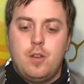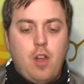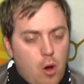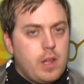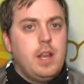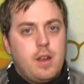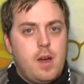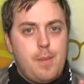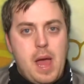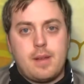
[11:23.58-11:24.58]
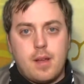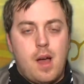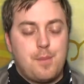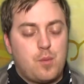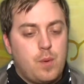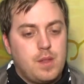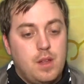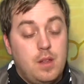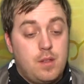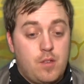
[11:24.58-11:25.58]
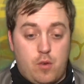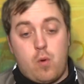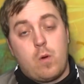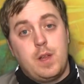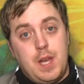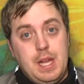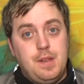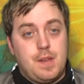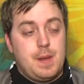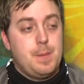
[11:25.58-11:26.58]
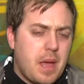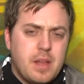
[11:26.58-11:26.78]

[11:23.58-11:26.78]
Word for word: darken it up at times when the story needs it.